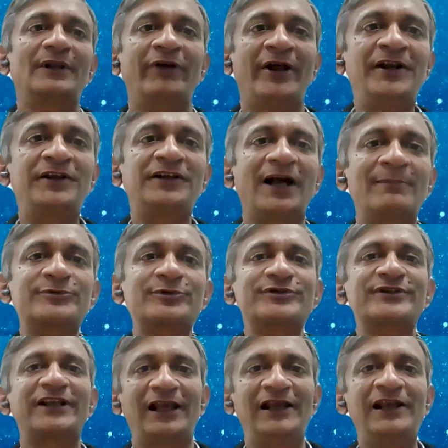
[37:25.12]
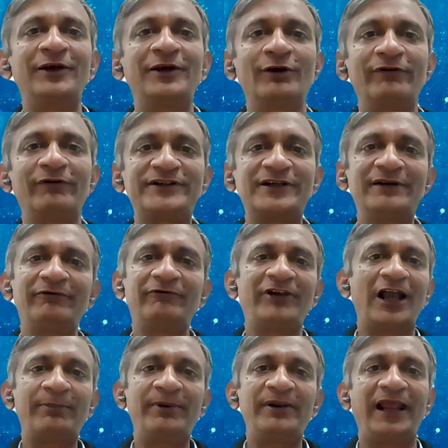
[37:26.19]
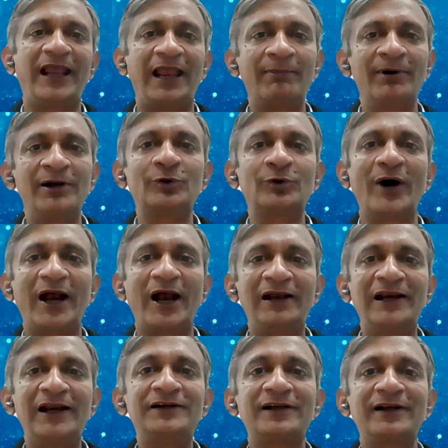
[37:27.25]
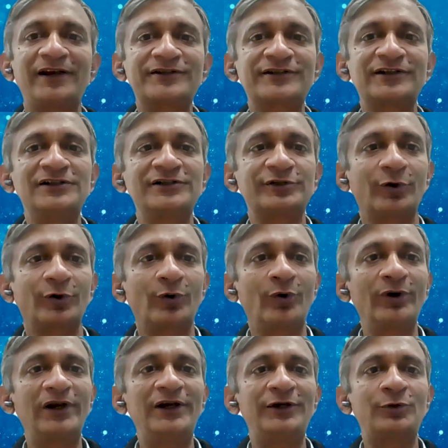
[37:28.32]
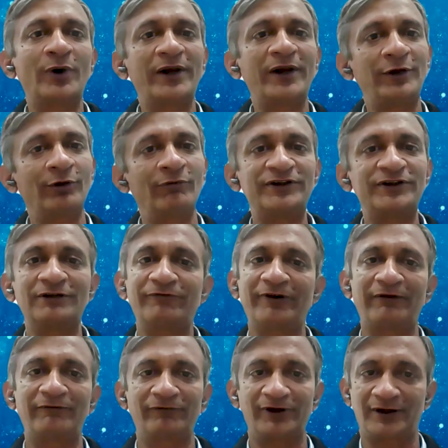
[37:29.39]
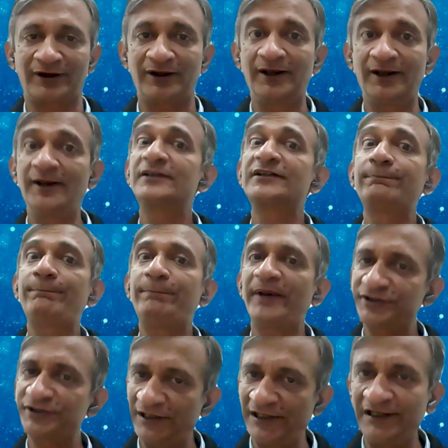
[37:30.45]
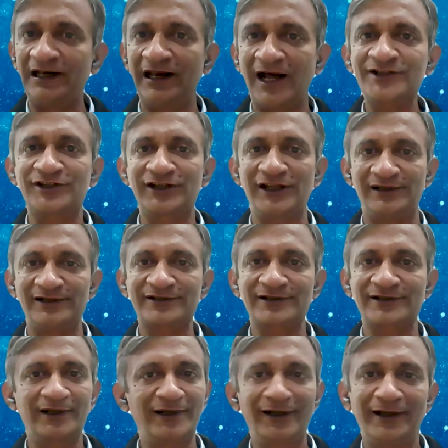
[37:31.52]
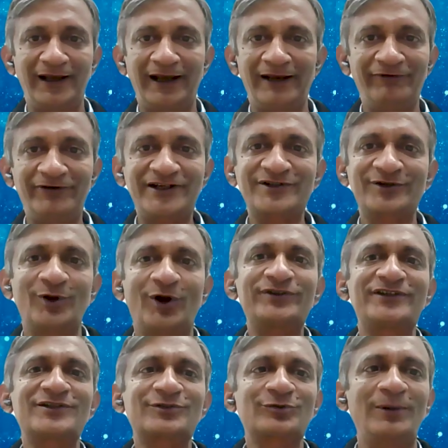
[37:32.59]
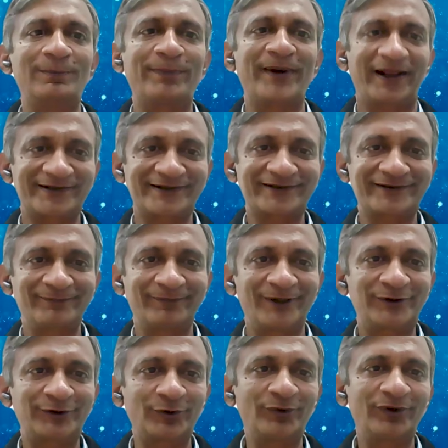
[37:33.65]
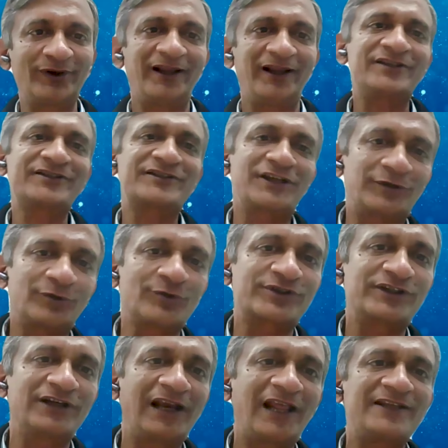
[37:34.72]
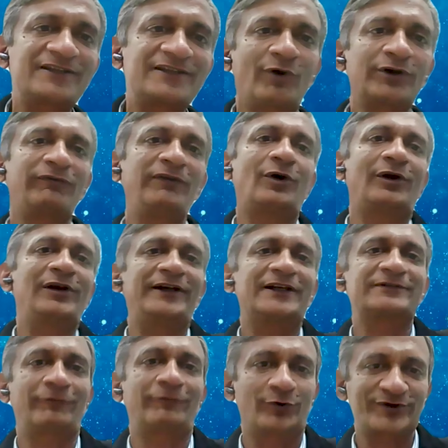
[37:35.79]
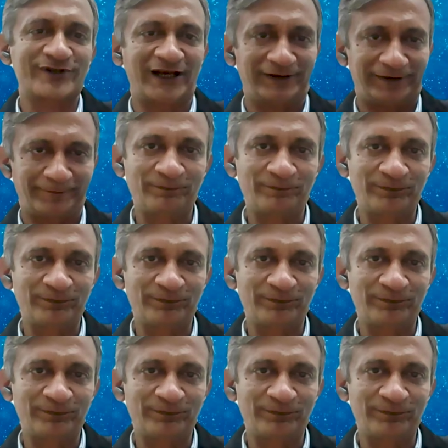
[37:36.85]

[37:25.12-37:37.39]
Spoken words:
when it comes to scaling innovation, we have been able to highlight Crystal's role into our innovation framework, especially in large deals, which is not just to impress, but to institutionalize what we call it as foresight.